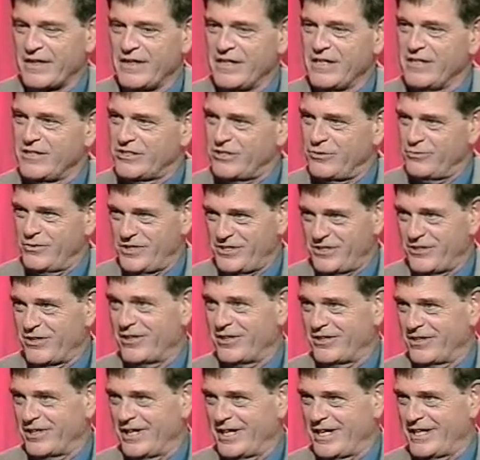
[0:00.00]
So we
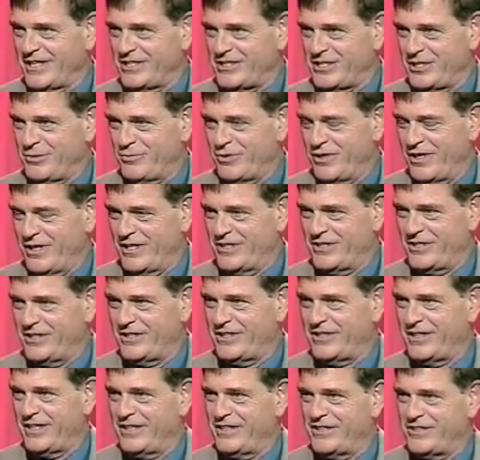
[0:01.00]
started the Legacy
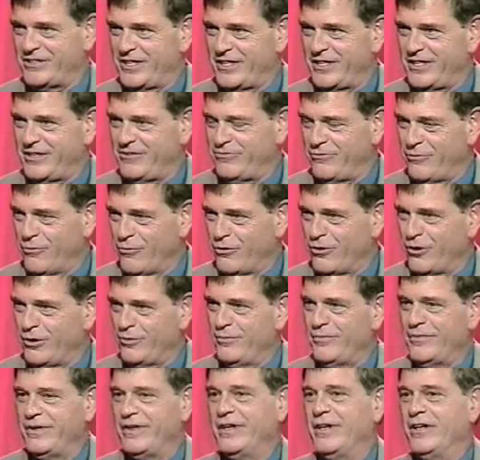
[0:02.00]
Project as a
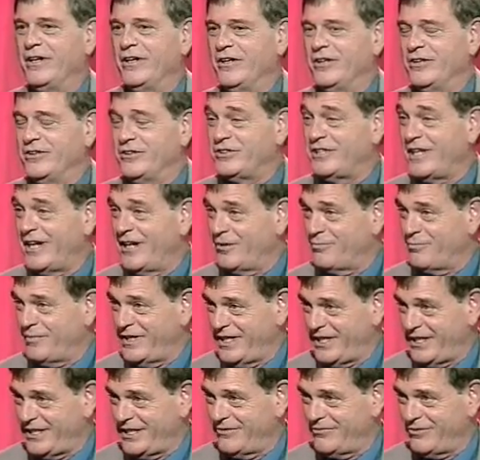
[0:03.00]
forum, town
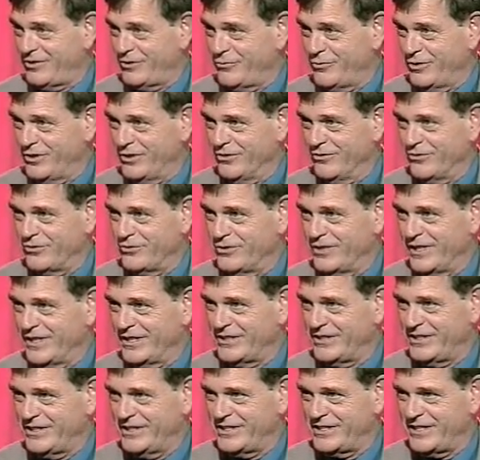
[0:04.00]
meeting, if you will,
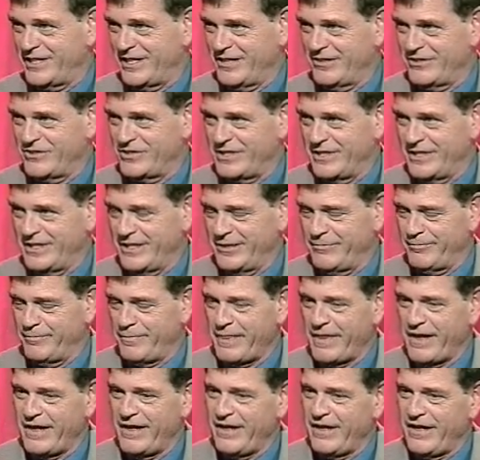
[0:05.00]
throughout the entire state.
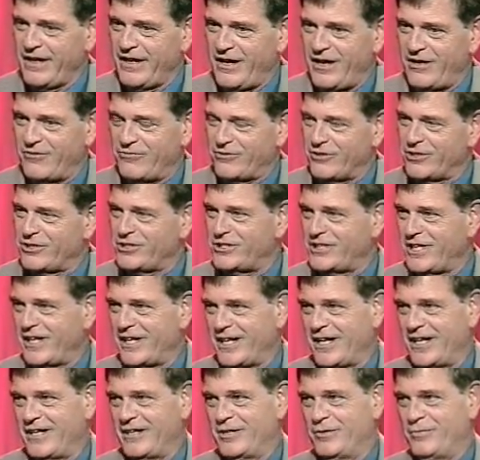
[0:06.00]
Our first
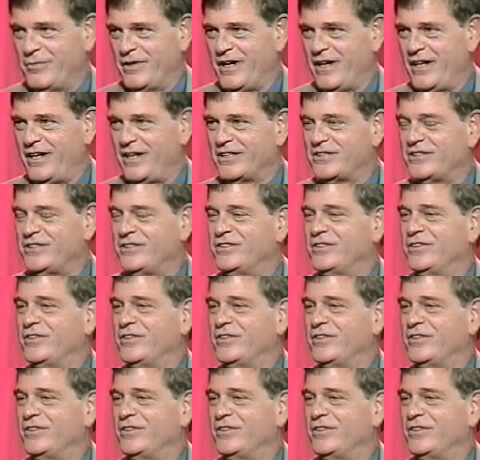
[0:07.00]
shot out of the box is a